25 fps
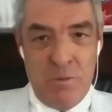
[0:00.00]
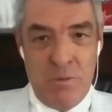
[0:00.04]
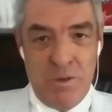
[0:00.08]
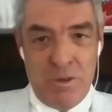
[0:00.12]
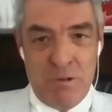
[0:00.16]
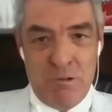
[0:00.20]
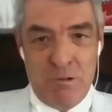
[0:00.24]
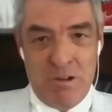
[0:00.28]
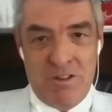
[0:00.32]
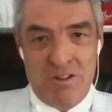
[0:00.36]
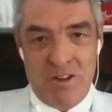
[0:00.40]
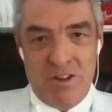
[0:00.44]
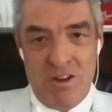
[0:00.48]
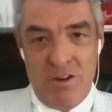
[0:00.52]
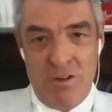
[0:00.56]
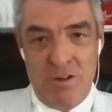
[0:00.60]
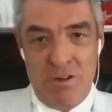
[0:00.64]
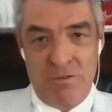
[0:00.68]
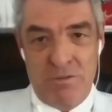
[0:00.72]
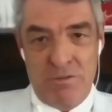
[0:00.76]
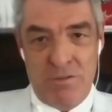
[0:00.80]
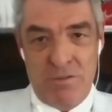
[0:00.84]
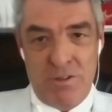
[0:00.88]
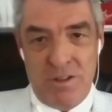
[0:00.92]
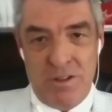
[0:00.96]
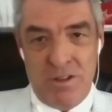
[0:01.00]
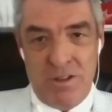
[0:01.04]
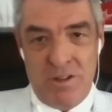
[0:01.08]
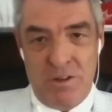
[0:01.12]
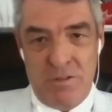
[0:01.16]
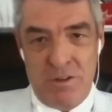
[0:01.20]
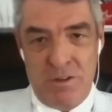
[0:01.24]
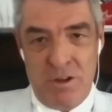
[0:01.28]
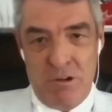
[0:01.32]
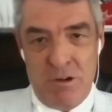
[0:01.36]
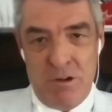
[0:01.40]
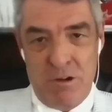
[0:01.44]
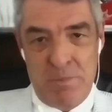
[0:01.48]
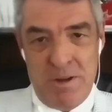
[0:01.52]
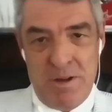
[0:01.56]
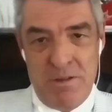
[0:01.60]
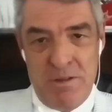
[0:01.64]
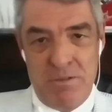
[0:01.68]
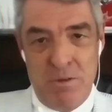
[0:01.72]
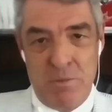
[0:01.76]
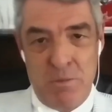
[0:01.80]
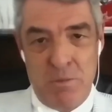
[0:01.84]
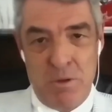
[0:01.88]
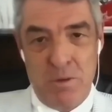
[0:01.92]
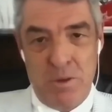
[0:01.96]
with the return of
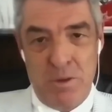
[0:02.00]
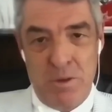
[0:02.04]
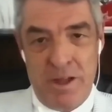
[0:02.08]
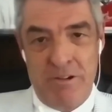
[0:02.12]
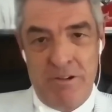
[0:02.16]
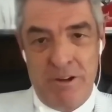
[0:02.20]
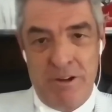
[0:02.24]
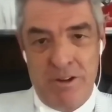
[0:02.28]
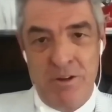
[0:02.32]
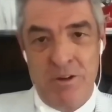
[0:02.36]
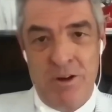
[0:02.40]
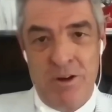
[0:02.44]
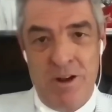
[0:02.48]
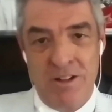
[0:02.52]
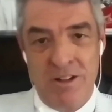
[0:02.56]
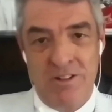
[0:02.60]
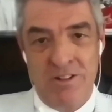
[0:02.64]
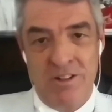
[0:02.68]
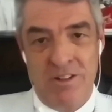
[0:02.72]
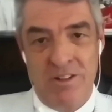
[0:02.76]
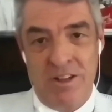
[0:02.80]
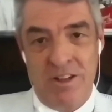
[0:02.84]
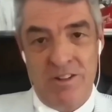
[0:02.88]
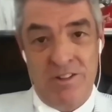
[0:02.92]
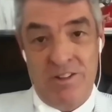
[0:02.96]
European football there at United,